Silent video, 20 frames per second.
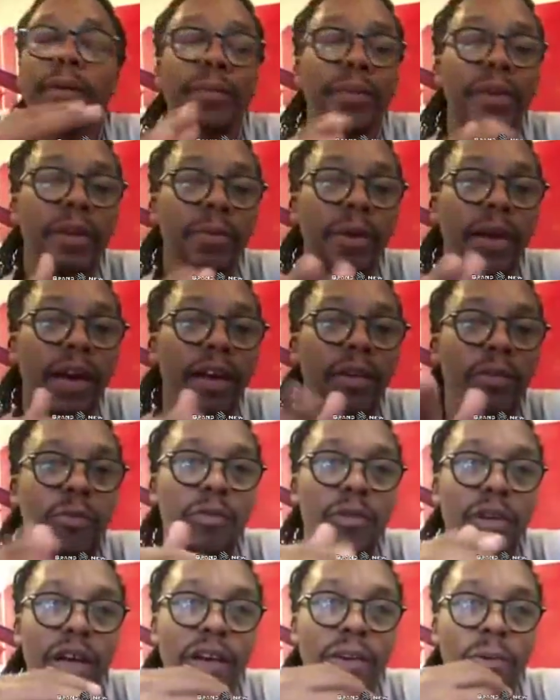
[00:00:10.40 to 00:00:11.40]
But peep how
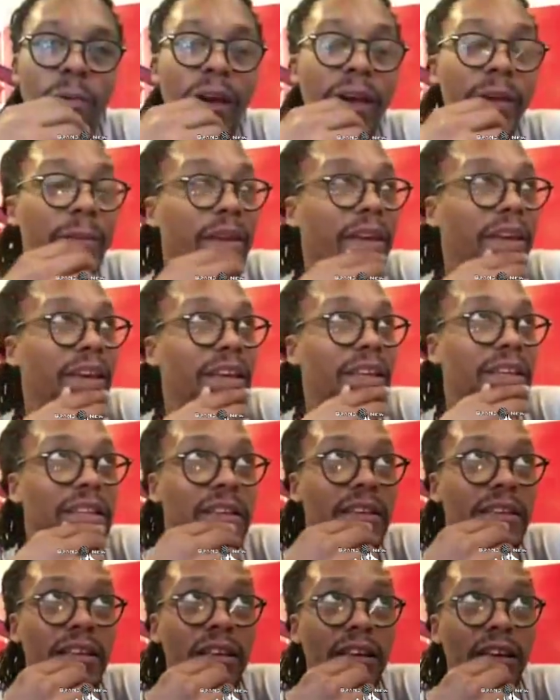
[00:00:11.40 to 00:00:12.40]
the white man
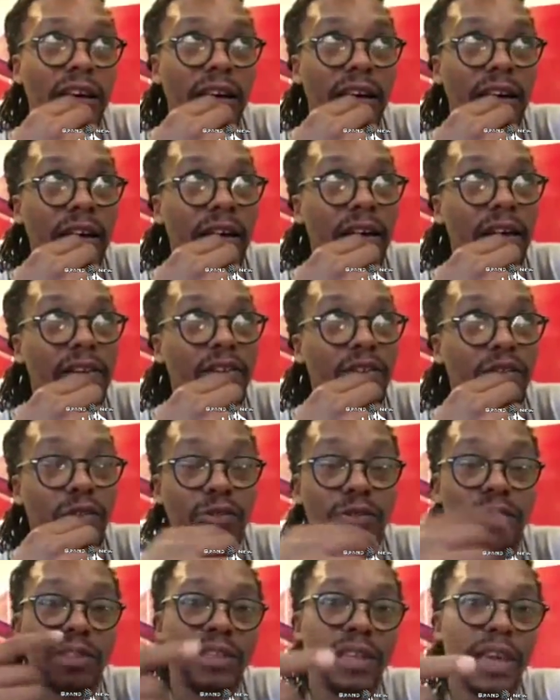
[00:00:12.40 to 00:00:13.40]

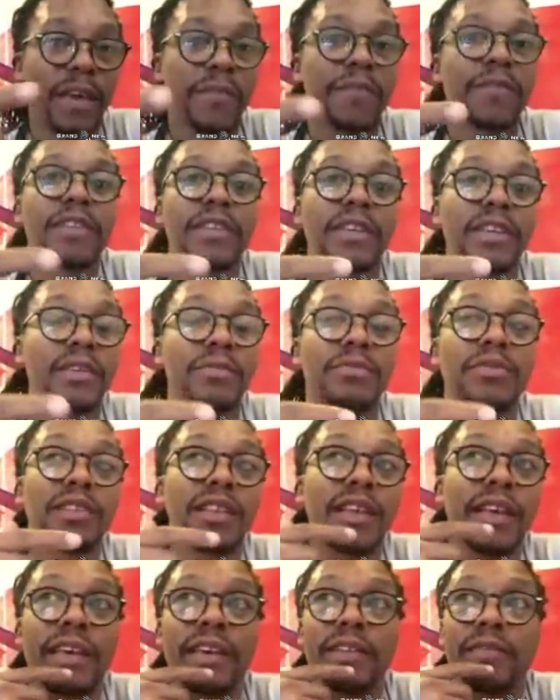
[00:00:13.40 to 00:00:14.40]
used death to keep
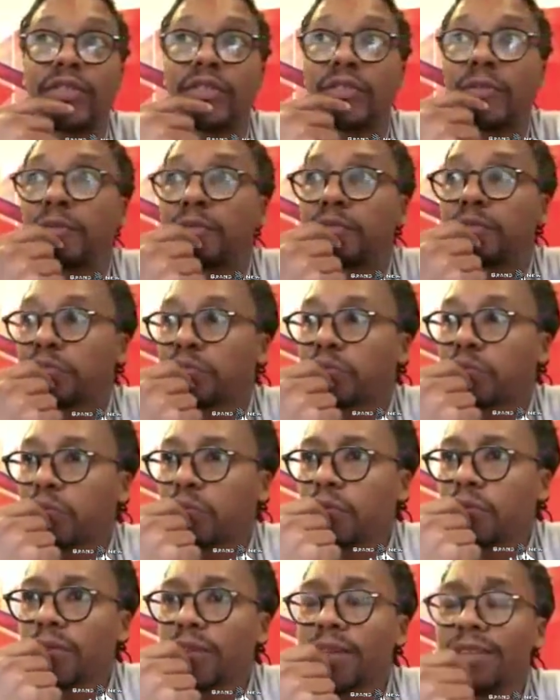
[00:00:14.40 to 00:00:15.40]
slaves.
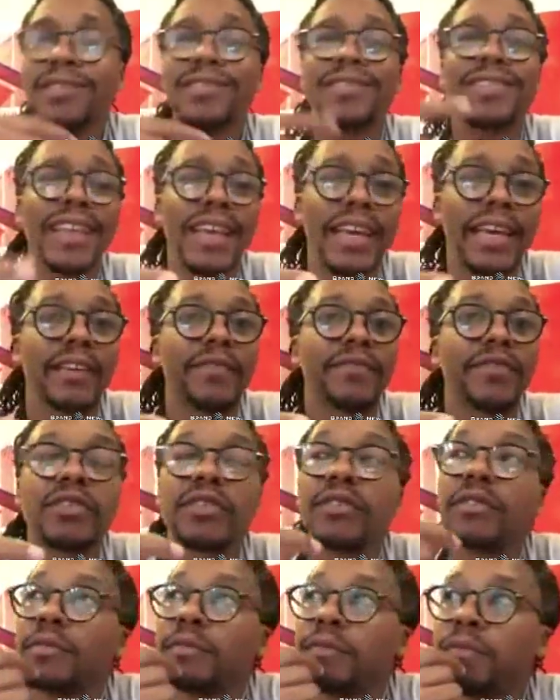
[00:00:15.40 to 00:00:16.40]

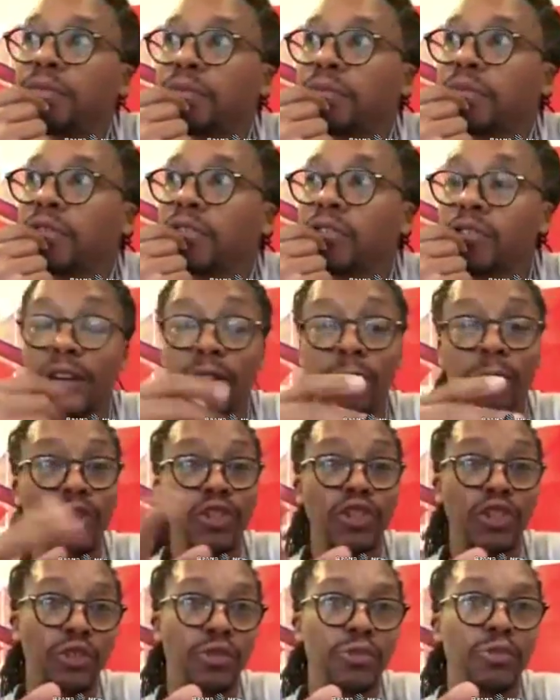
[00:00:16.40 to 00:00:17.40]
So they would
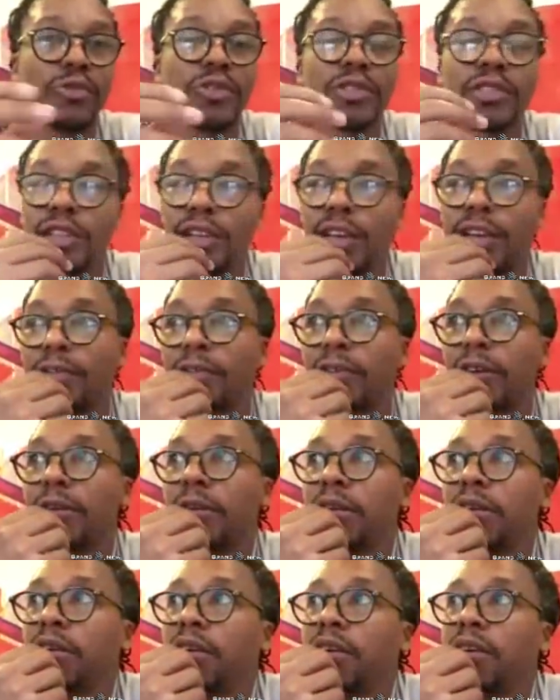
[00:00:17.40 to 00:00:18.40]
choose slavery.
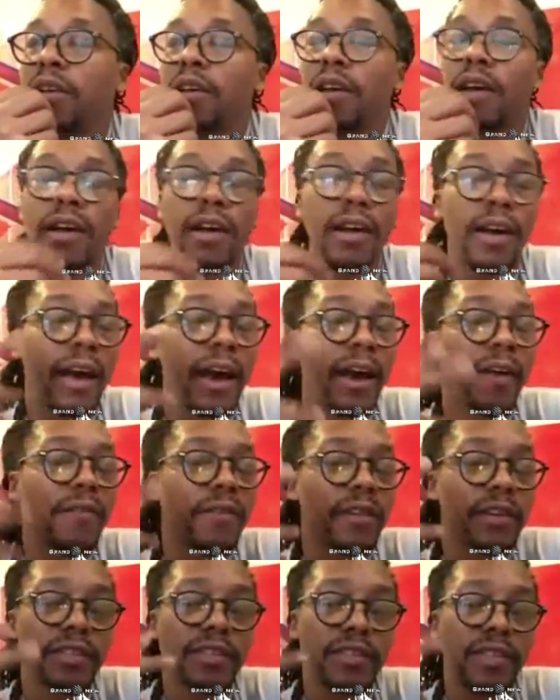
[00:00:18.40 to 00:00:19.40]

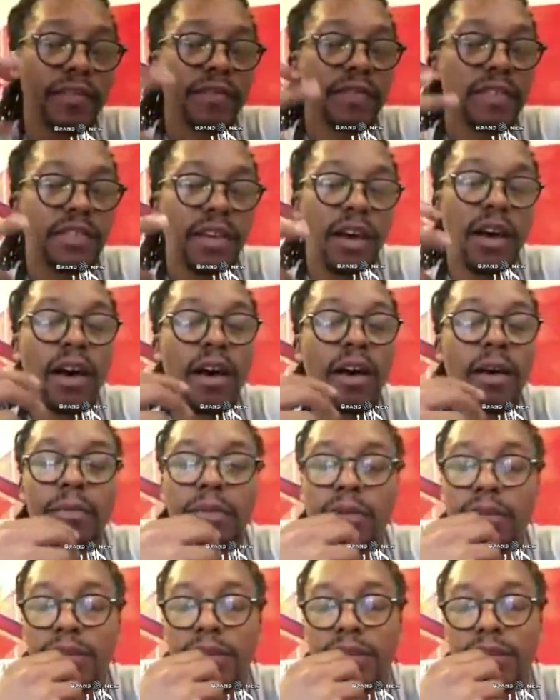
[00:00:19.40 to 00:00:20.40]
Africans of the time
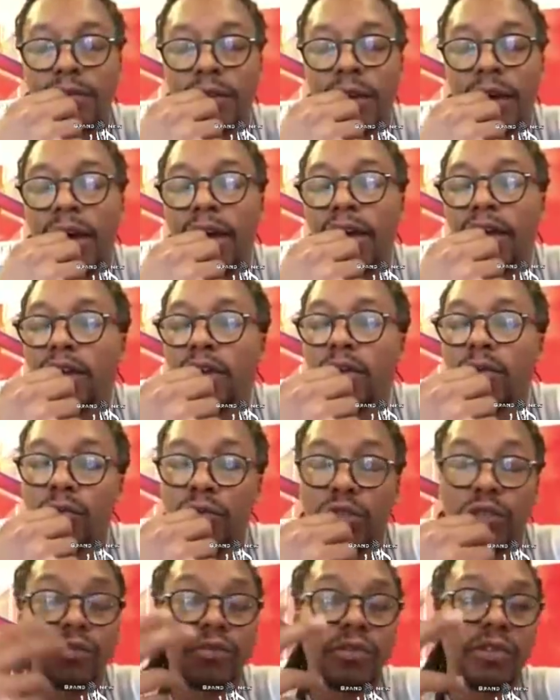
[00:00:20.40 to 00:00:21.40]
believed that
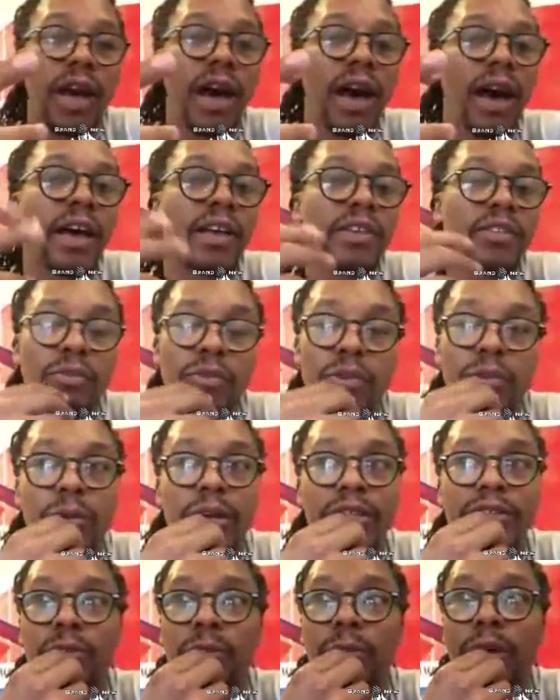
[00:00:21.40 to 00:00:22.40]
when you died, you were
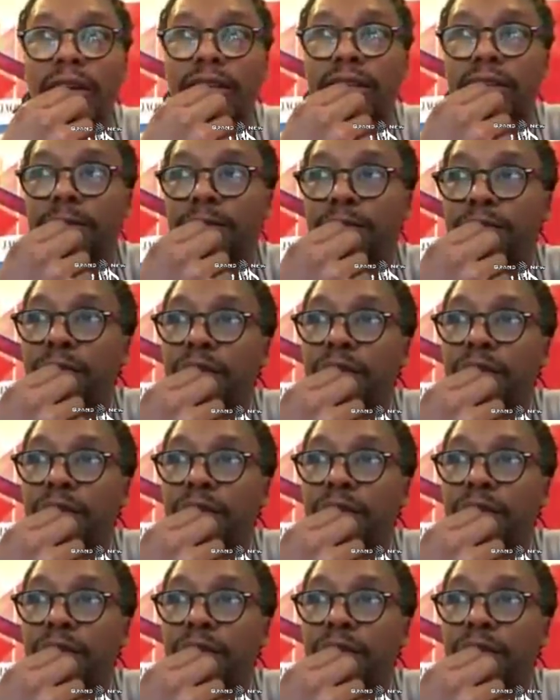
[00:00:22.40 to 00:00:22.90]
resurrected